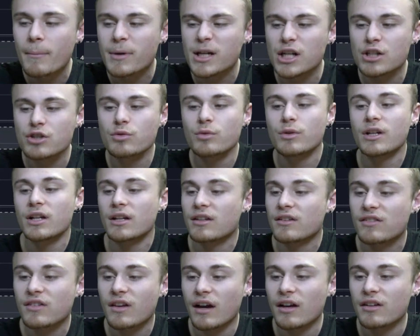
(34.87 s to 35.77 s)
but I do want to
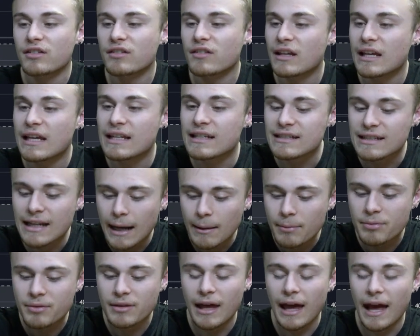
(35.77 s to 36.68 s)
discuss in
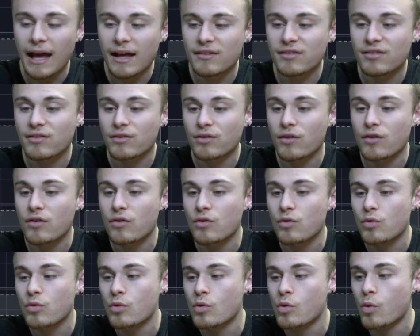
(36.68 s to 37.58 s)
depth as
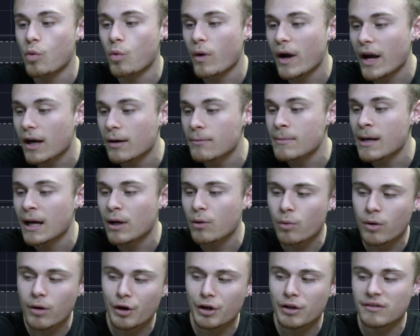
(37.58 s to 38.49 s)
to where my
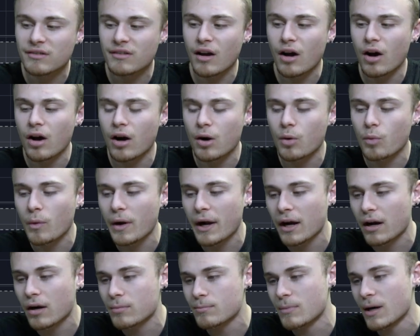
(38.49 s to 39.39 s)
worries are,
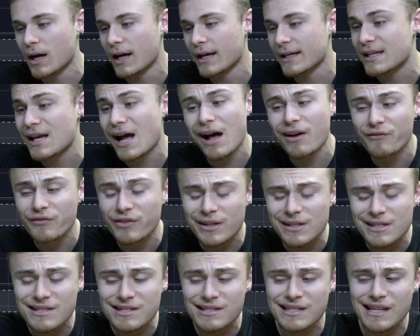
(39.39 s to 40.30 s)
where my
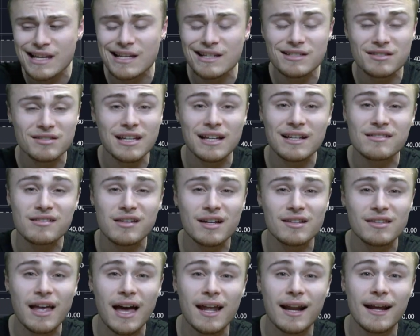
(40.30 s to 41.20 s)
confidence is, things
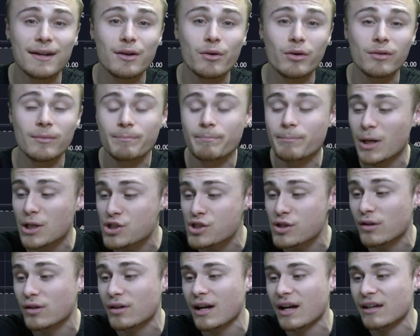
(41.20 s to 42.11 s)
like that. I know a
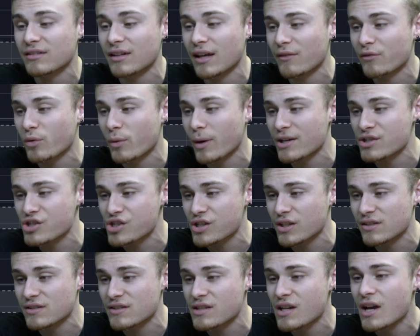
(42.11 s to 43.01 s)
bunch of you guys have
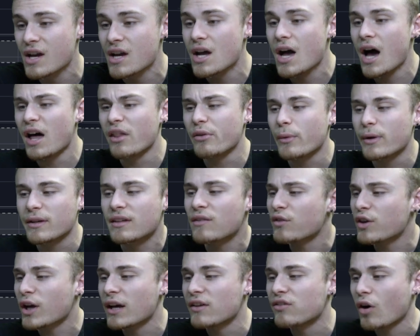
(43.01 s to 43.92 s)
questions. Otherwise,
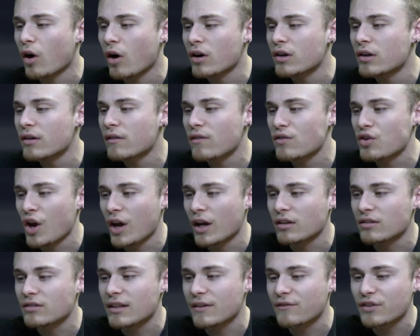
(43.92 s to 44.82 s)
if you guys are new to the
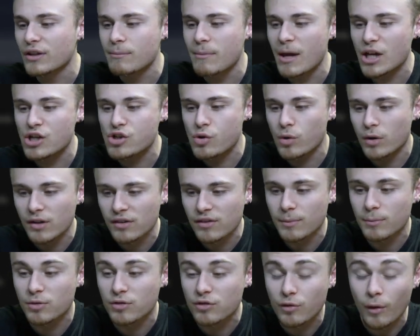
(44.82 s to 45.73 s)
channel, definitely make sure to
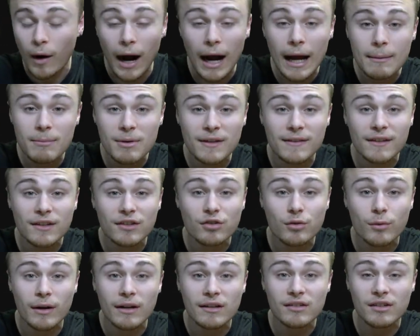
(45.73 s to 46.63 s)
subscribe in
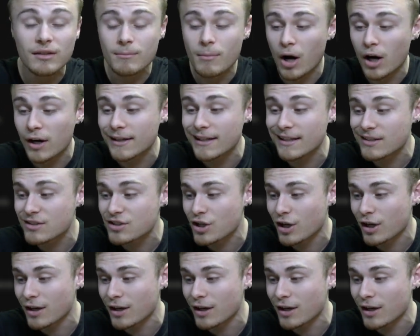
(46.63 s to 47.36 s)
this crazy market,